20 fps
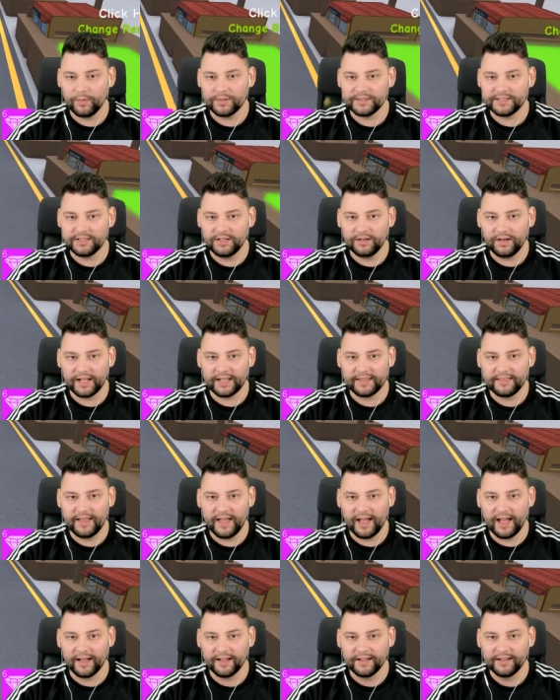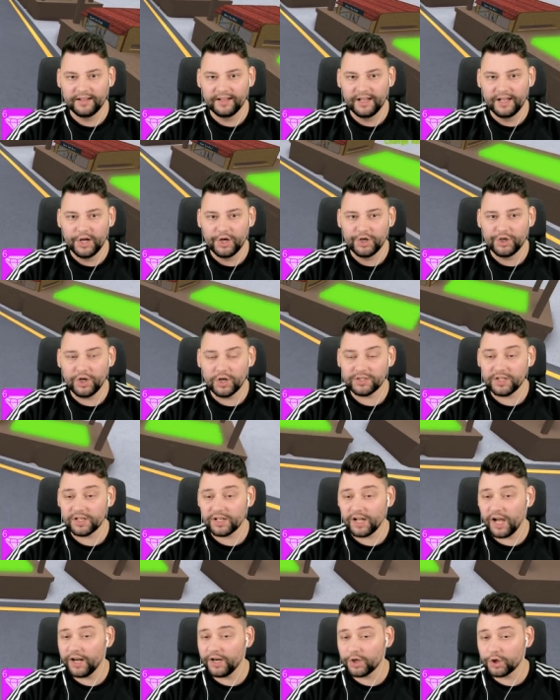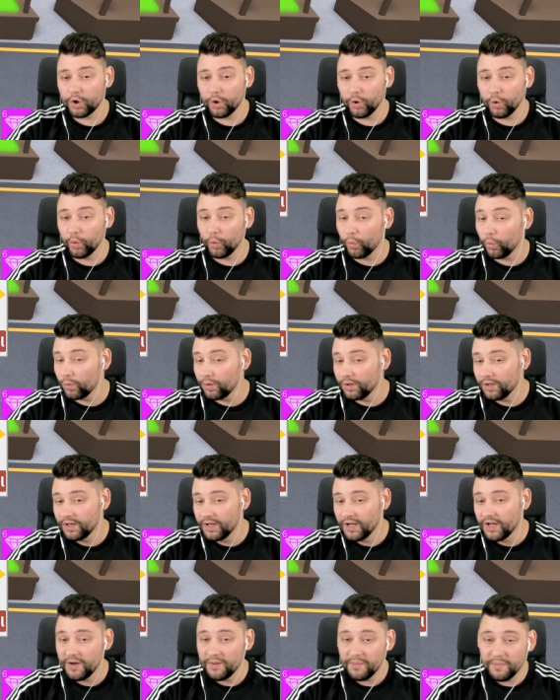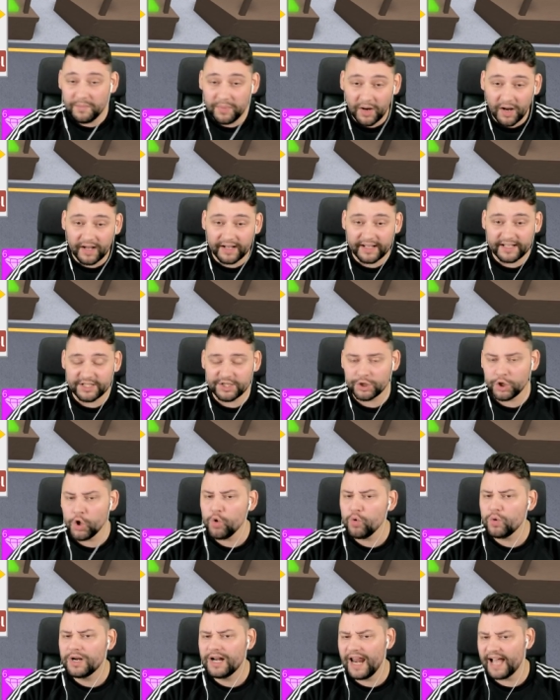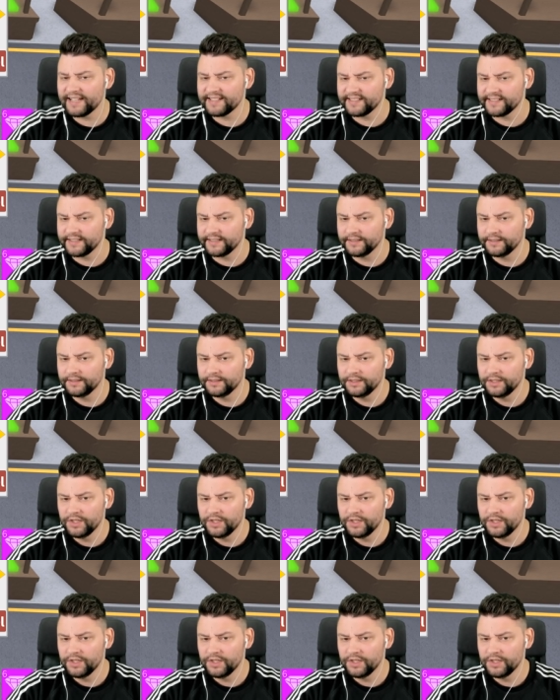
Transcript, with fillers: What's it look like there? It does look kind of cool. But it's too glassy.